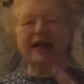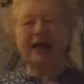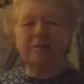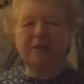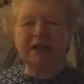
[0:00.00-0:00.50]

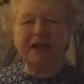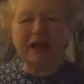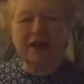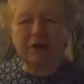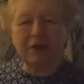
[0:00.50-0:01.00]
can't be
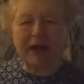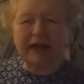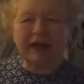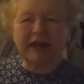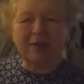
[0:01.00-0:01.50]
done or
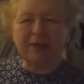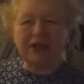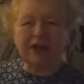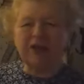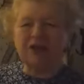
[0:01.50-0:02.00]
that can't be
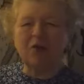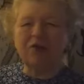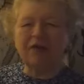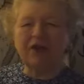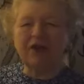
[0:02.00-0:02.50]
done, don't
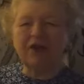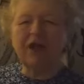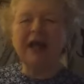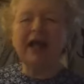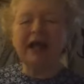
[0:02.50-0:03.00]
fear.
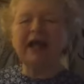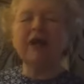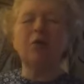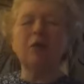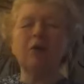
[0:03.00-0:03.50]

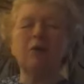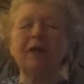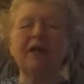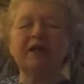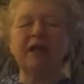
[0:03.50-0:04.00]
It will
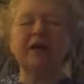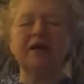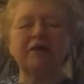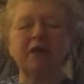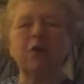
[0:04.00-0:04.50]
be done.
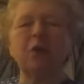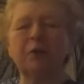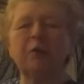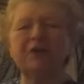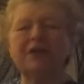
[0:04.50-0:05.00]
If the Lord
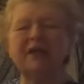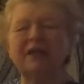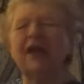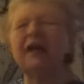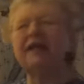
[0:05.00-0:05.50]
wants it
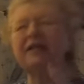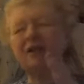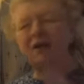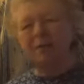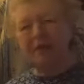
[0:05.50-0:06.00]
done, it's
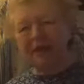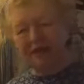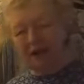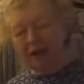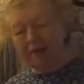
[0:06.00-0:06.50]
going to be
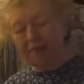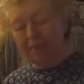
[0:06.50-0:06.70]
done.